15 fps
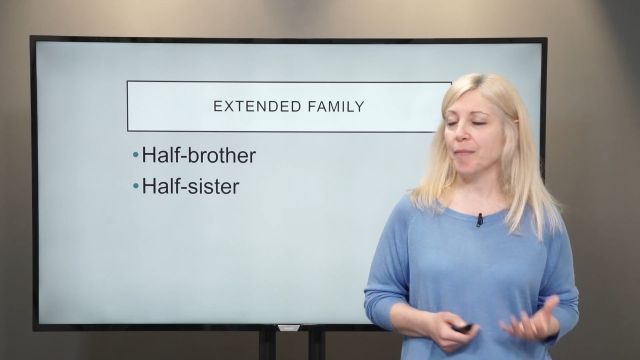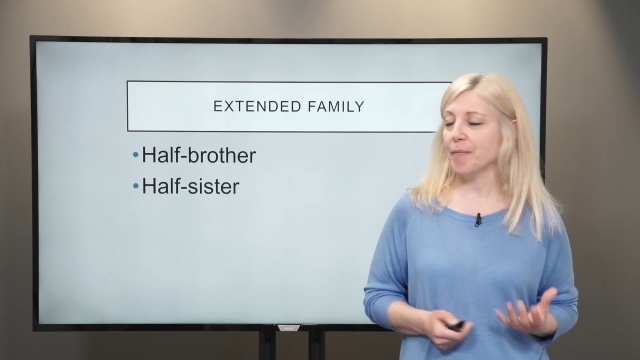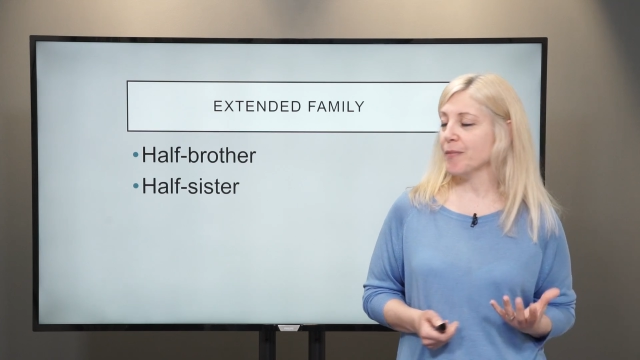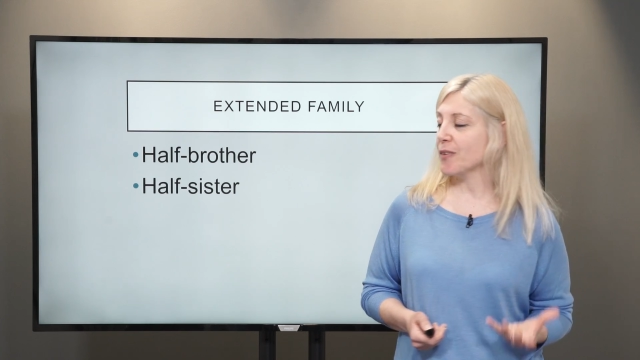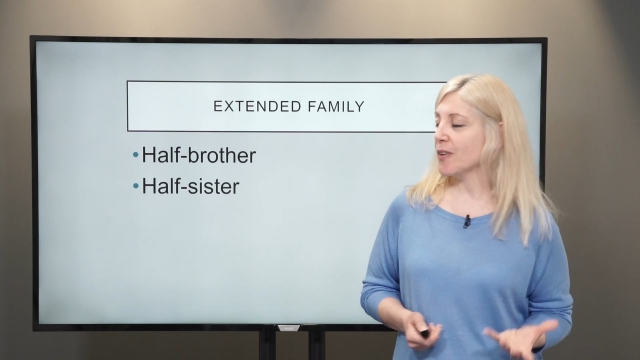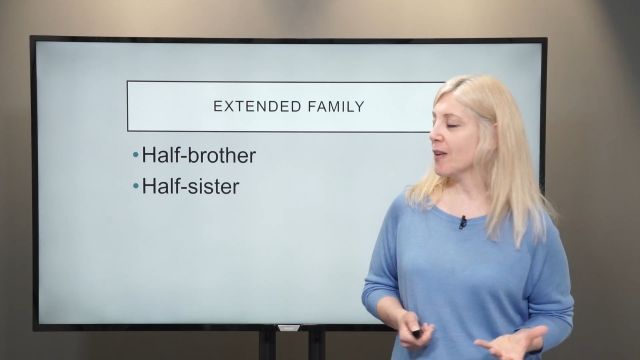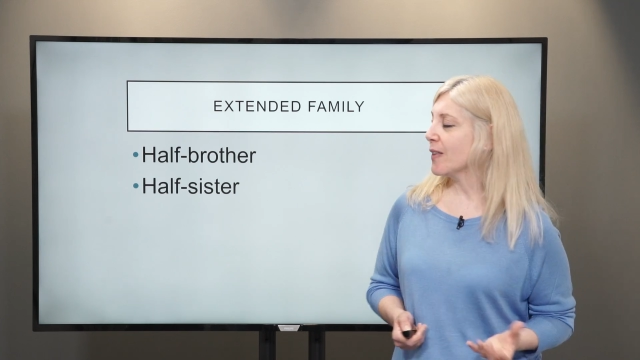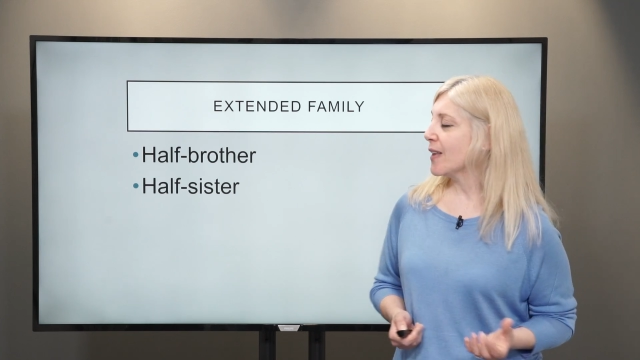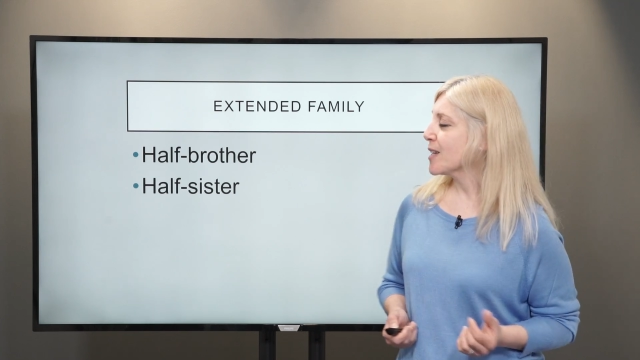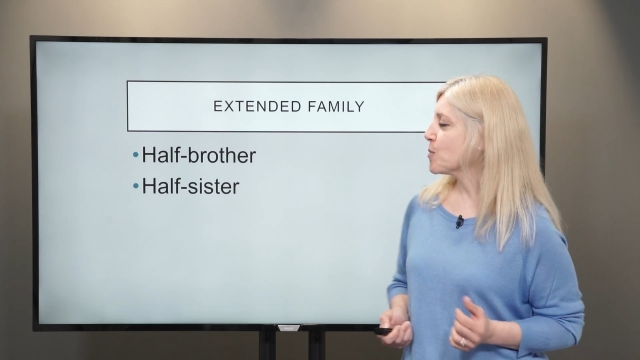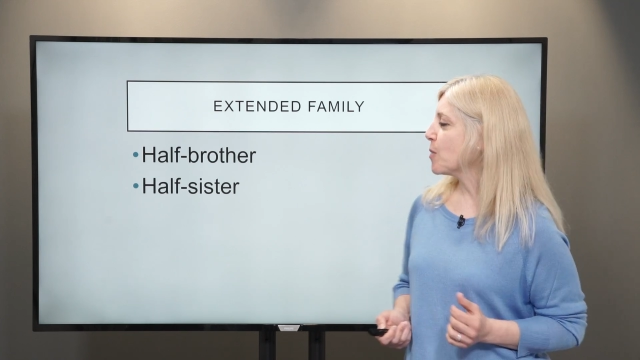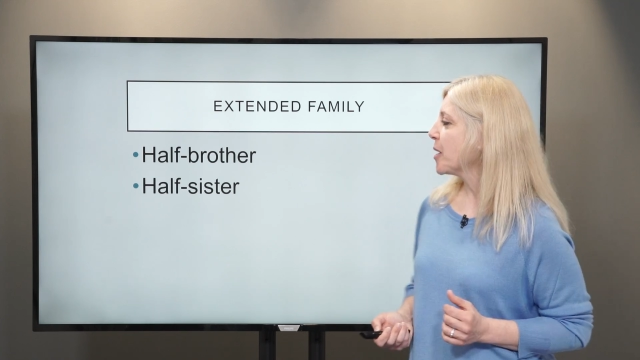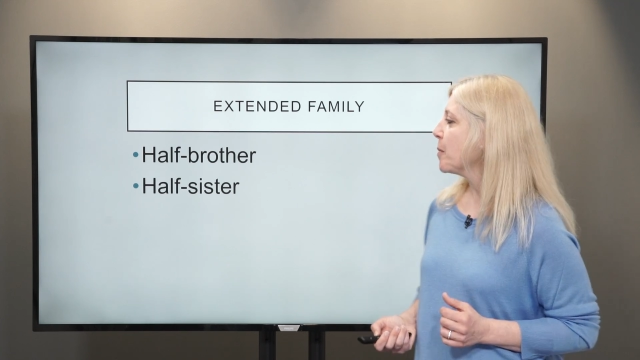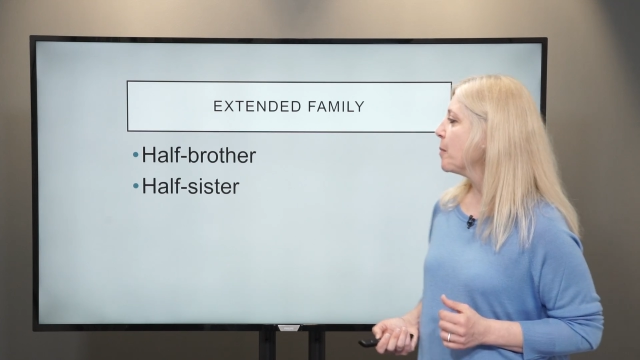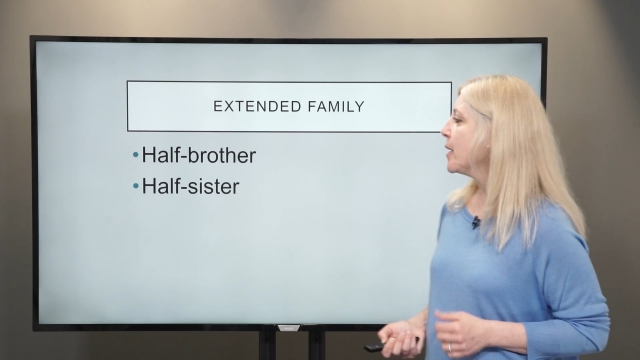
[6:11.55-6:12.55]
So that's
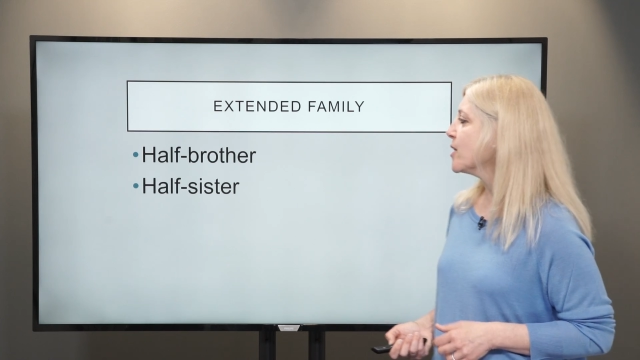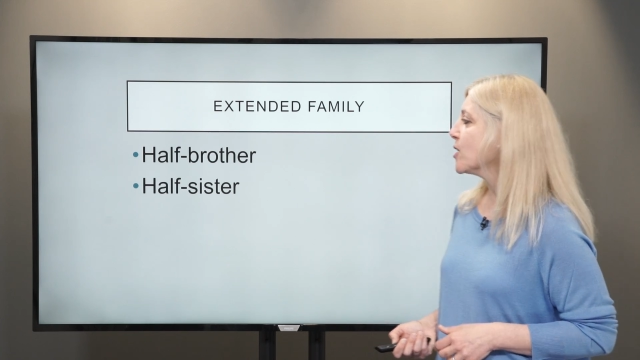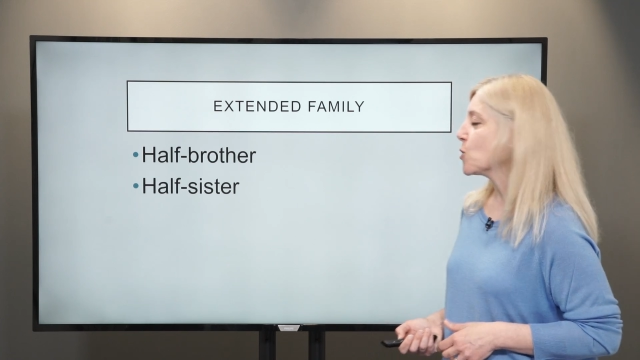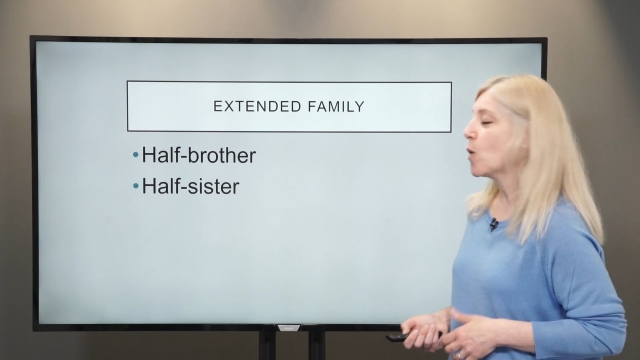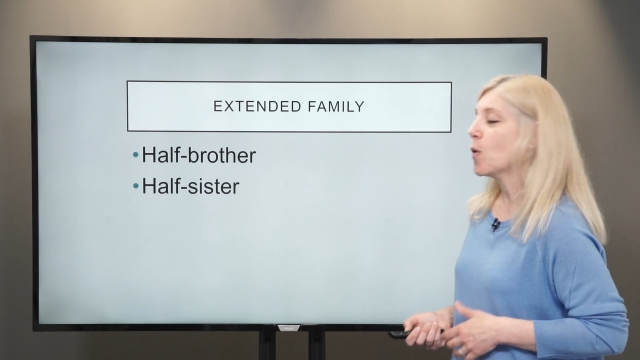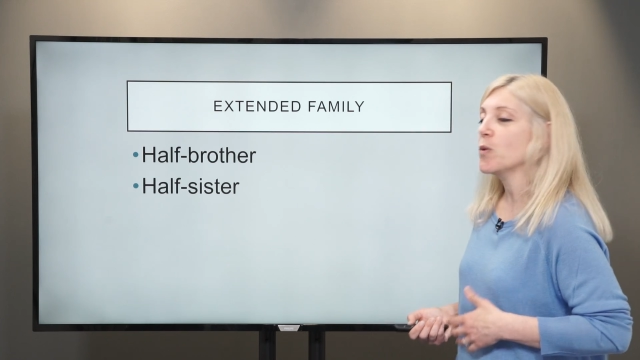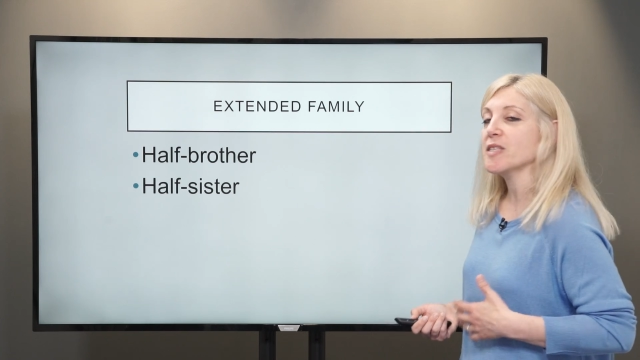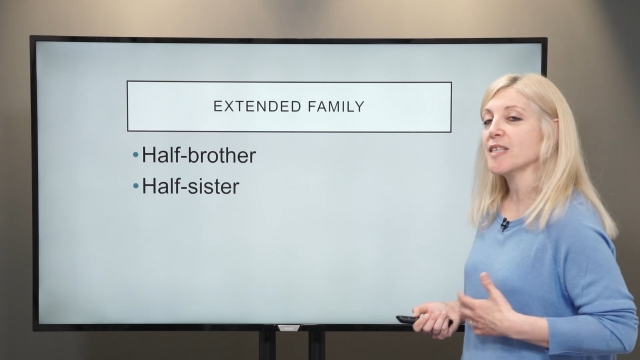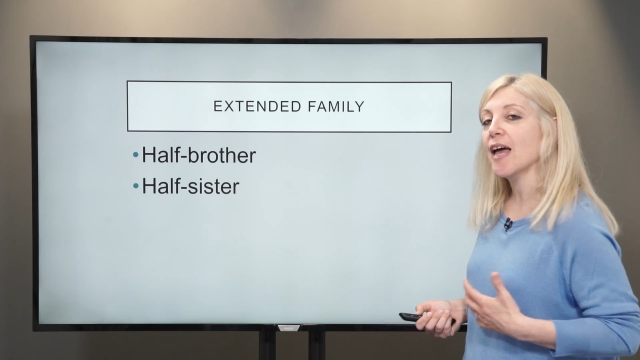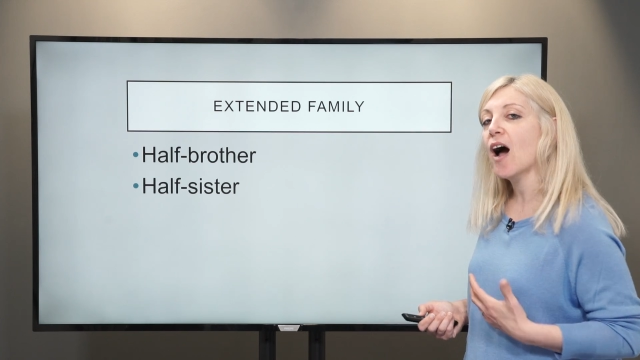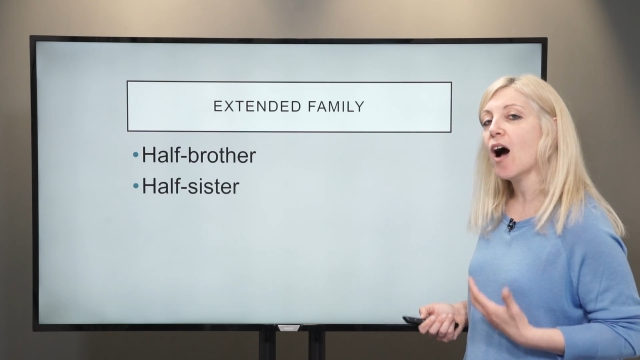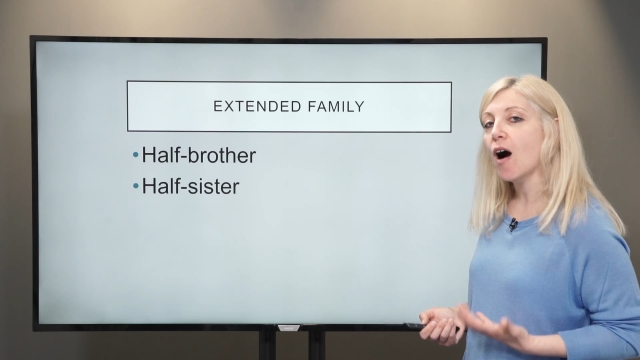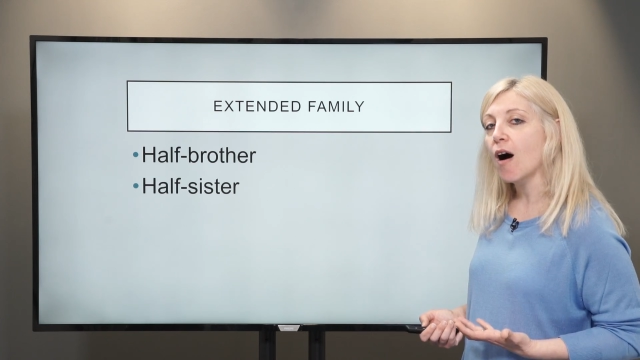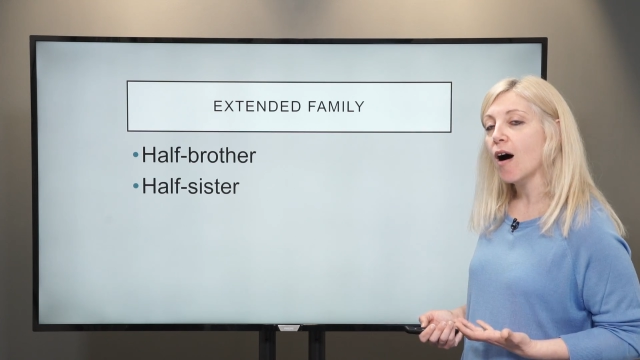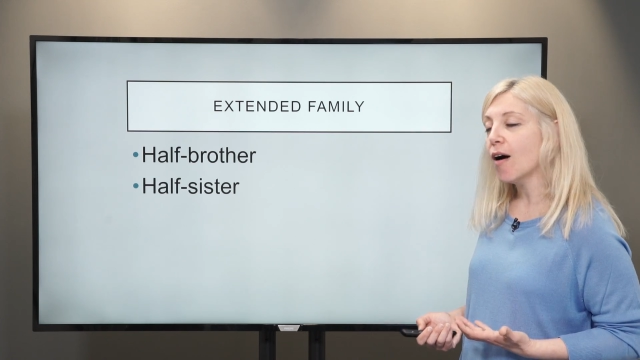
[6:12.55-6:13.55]
what it means. That's why we say
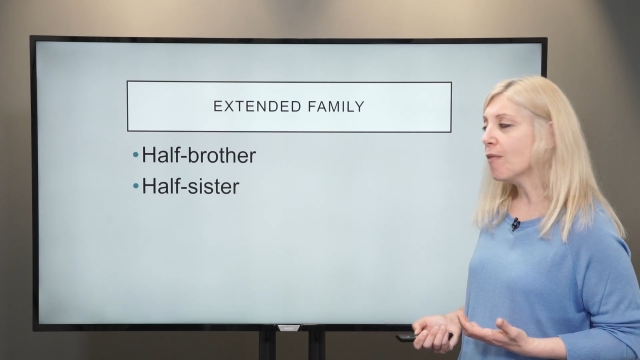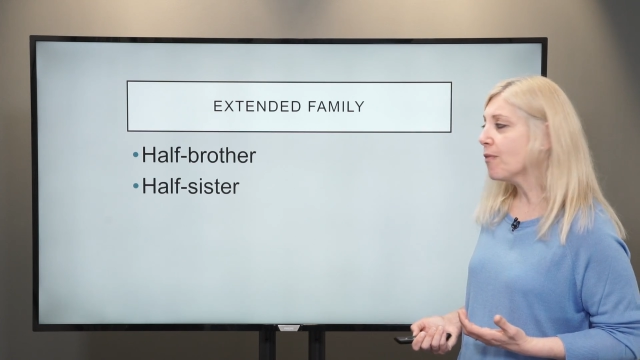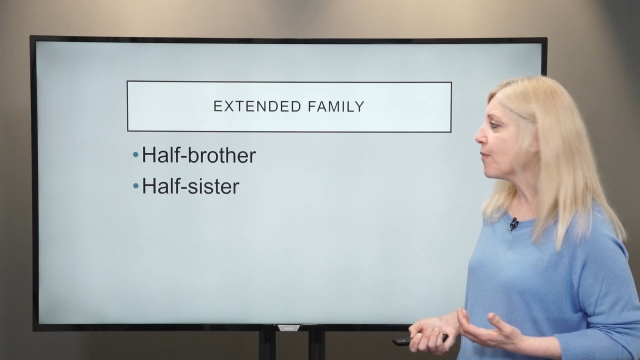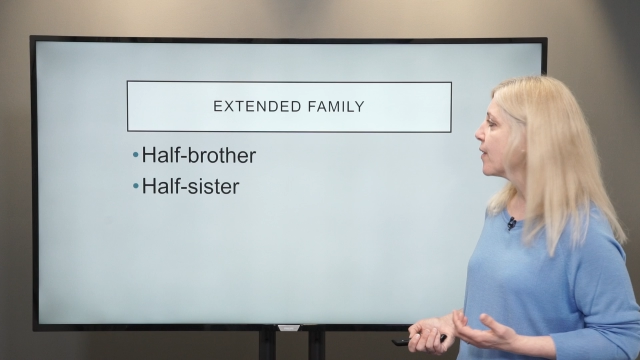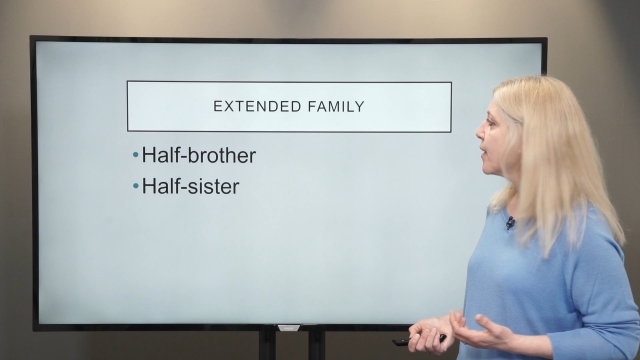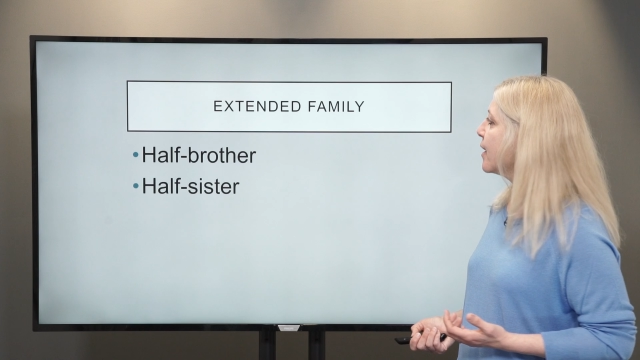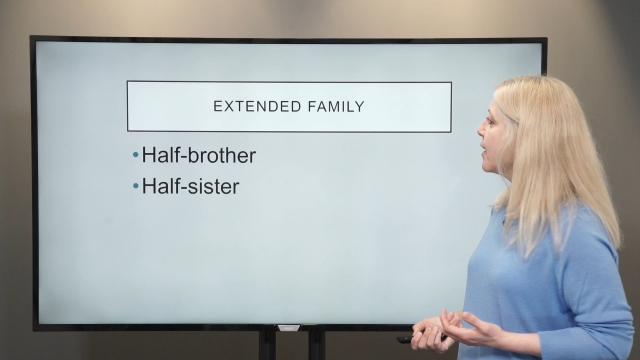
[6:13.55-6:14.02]
half.